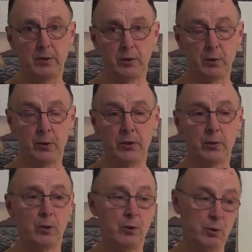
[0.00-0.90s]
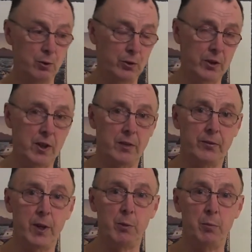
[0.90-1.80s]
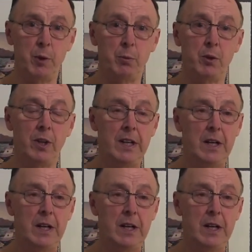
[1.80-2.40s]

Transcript: to do this or use it on a family member.